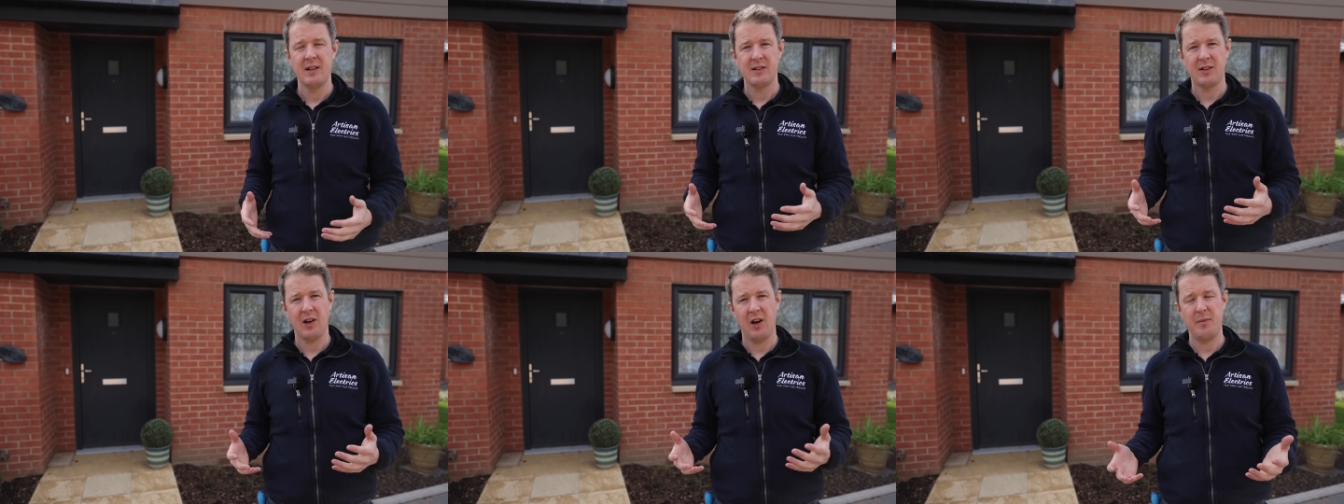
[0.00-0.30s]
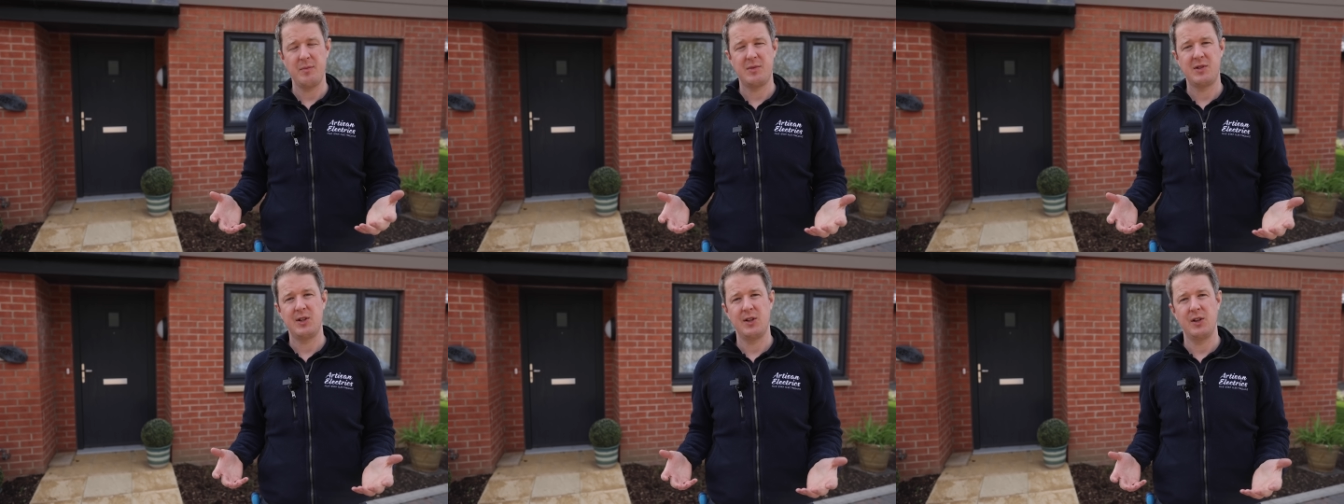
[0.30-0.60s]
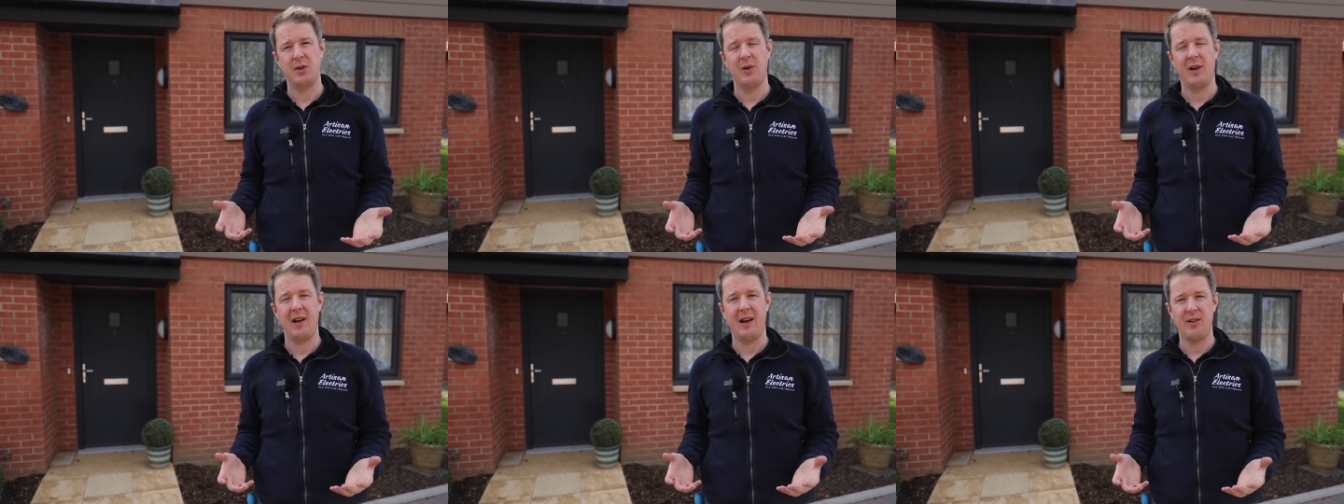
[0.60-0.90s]
Type
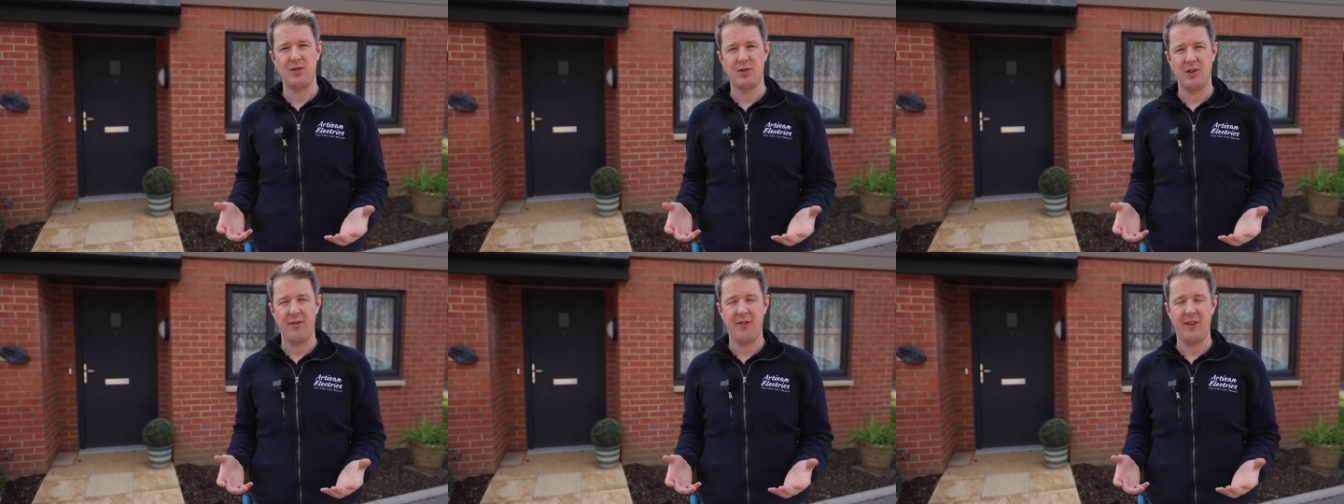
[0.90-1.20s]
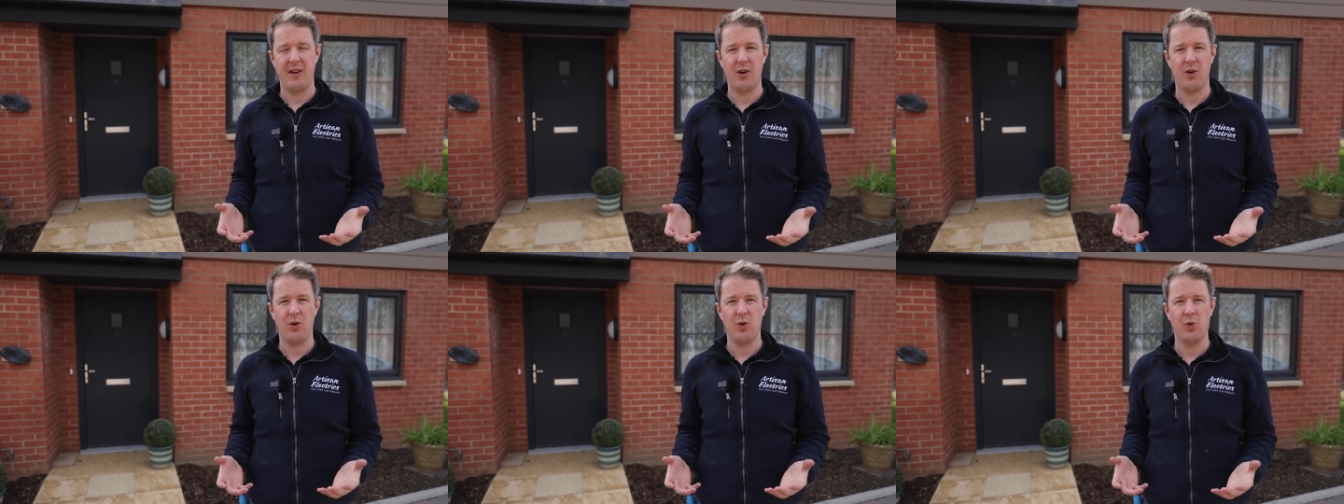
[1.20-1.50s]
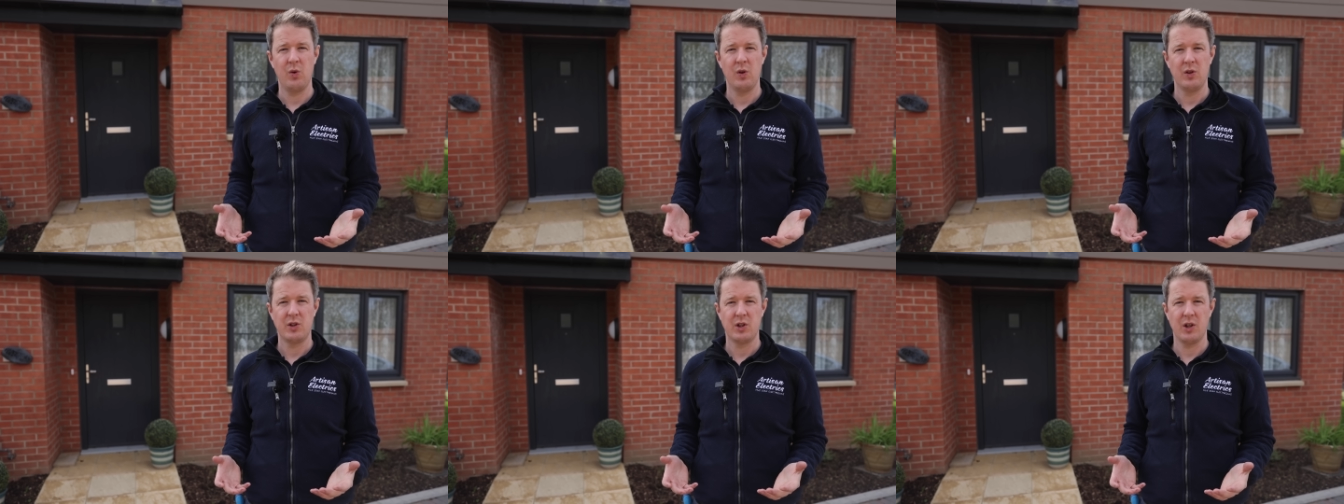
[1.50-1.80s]
2 electric
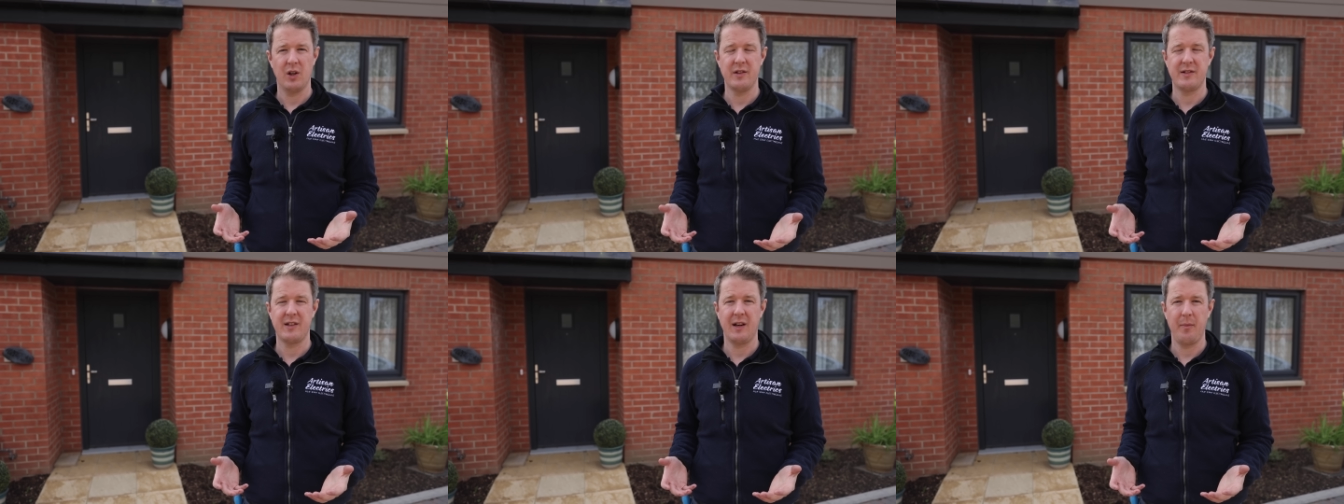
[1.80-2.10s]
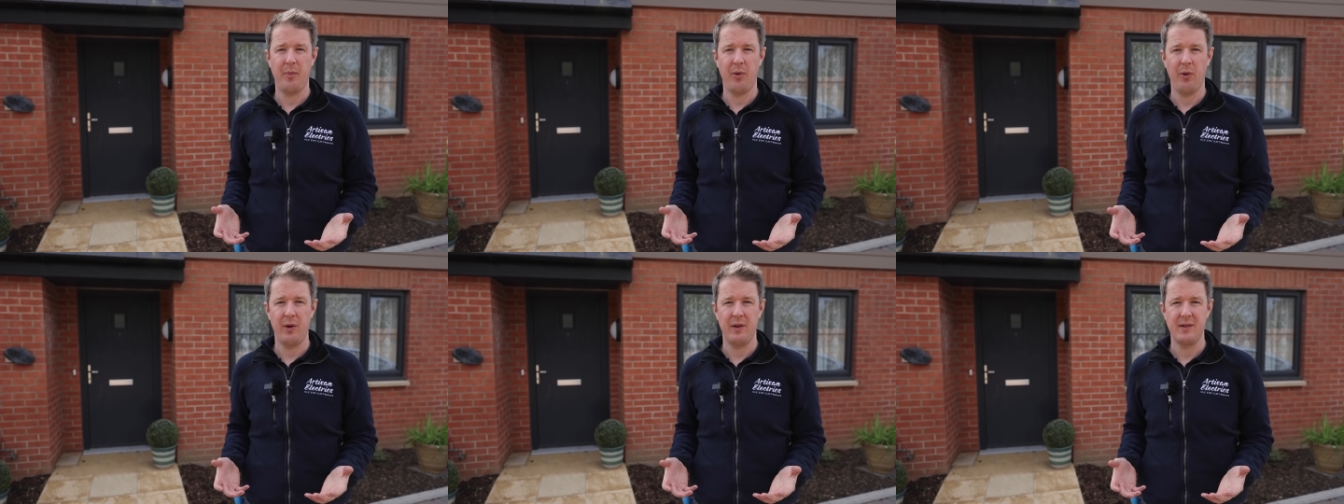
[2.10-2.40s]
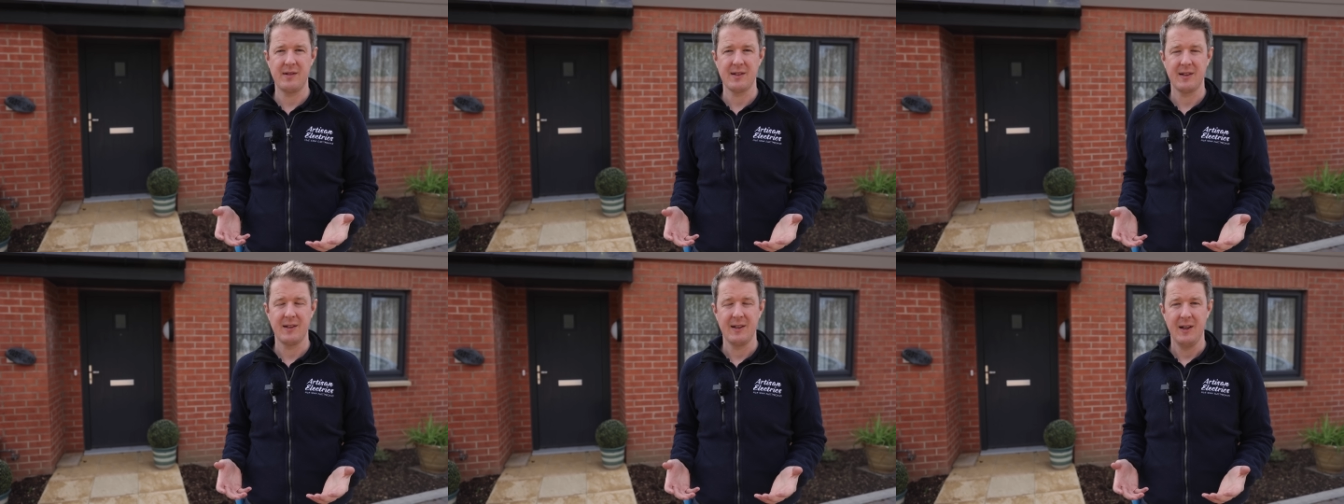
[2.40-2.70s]
vehicle charging
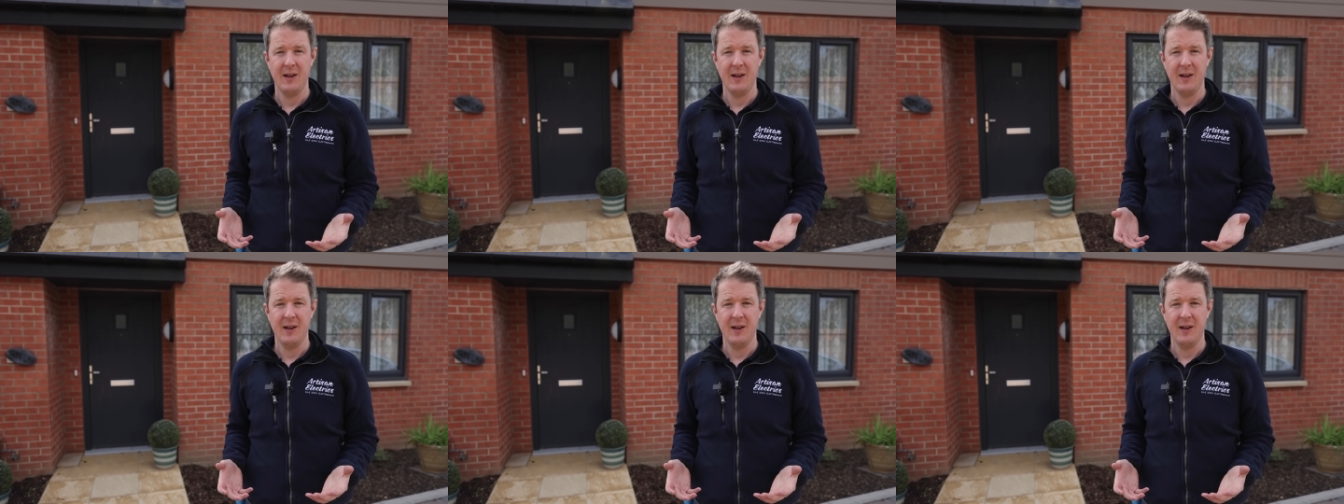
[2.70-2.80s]
point?